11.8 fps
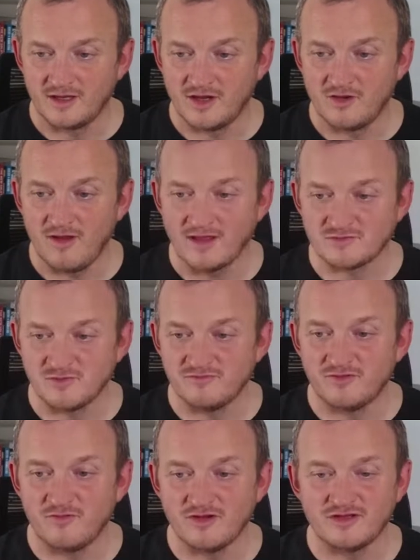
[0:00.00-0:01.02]
Congrats, One
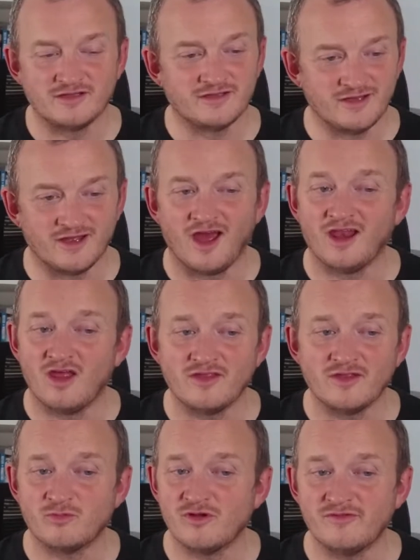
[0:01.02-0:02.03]
for the Road. I like
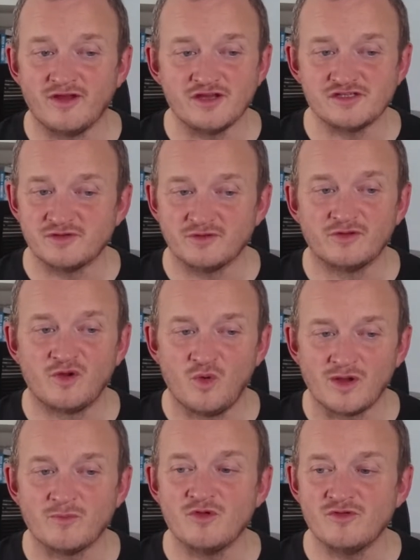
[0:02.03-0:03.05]
the abbreviation.
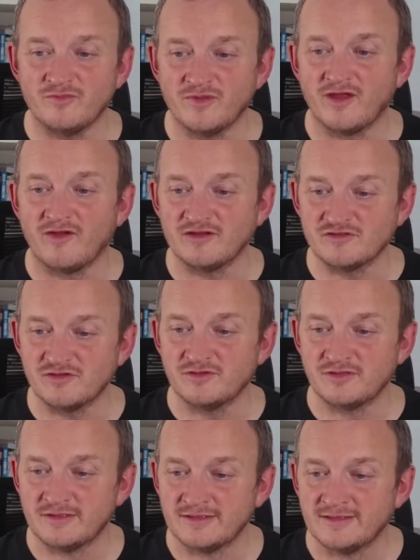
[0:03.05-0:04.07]
Quick move in there, Andrew.
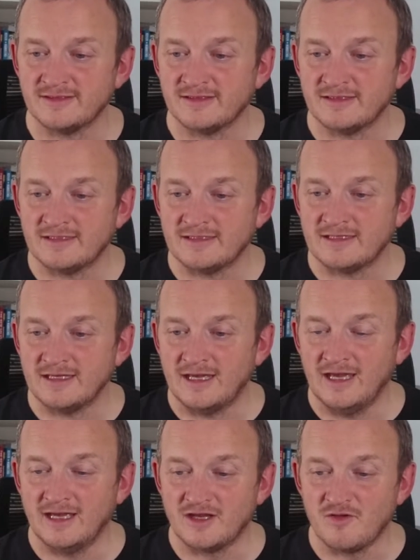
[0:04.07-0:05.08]

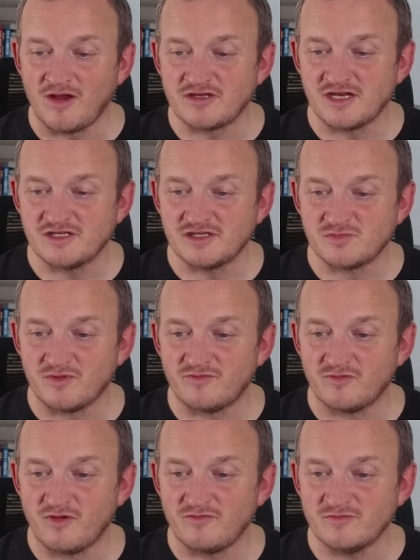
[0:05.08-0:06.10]
Congratulations, One
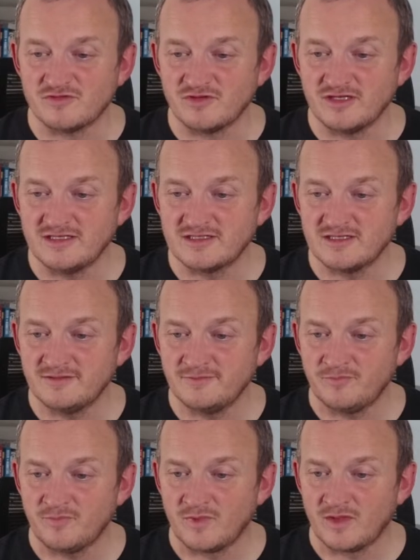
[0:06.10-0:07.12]
for the Road from John
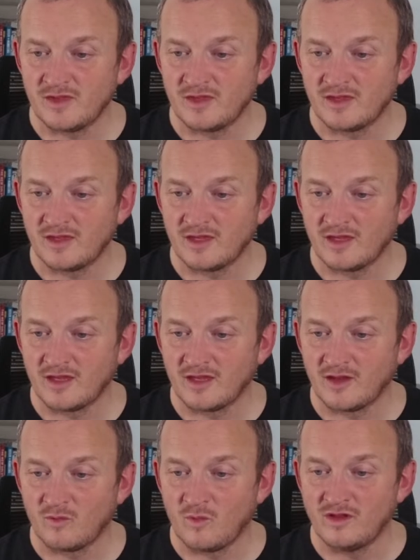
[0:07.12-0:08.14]
Ncnean.
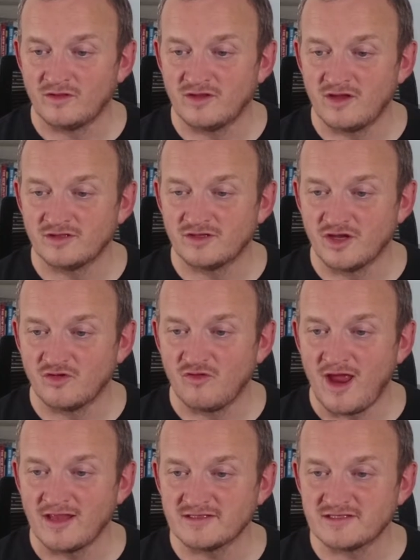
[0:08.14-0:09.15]
Well done.
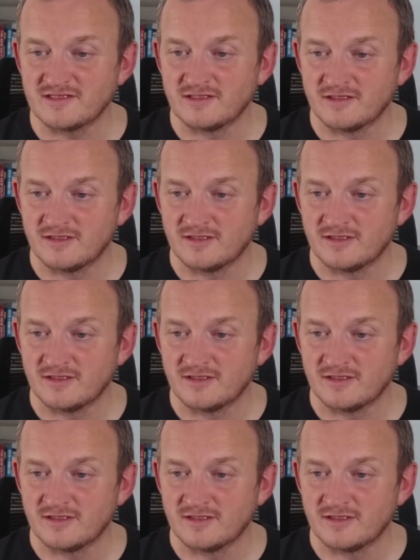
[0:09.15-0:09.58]
Congrats.